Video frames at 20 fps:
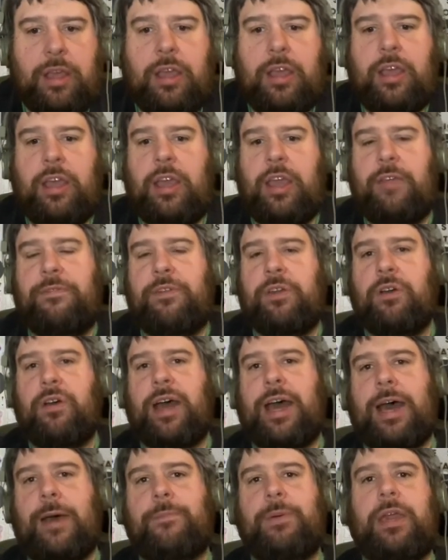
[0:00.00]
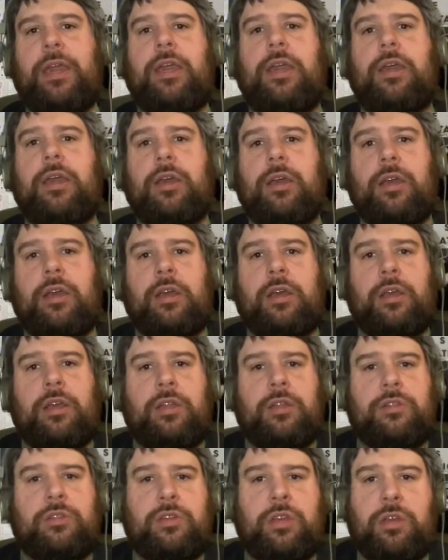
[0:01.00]
if you're happy
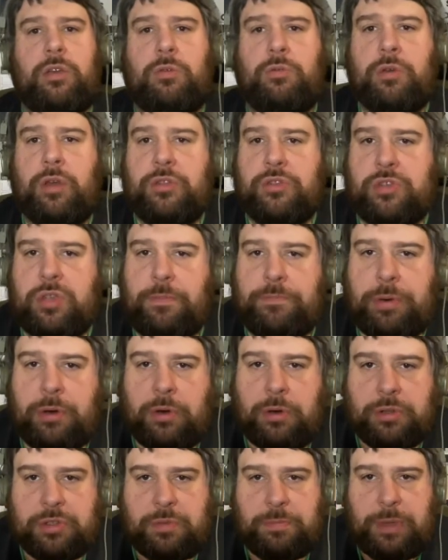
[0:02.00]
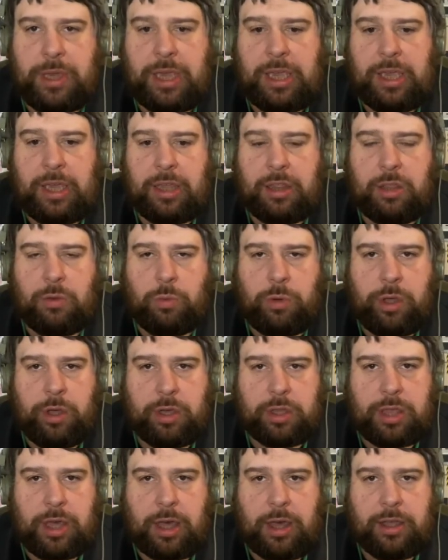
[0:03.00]
to support me and the work
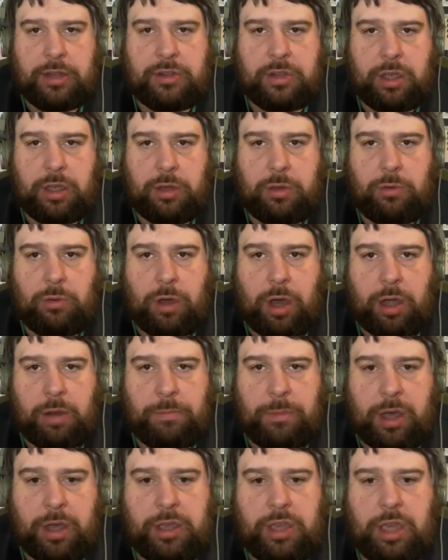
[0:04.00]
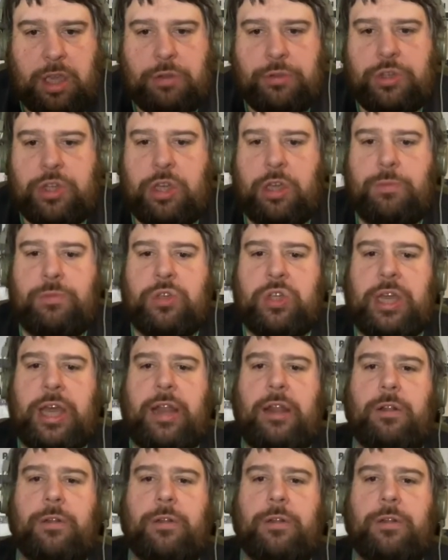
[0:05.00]
that I do on my YouTube channel.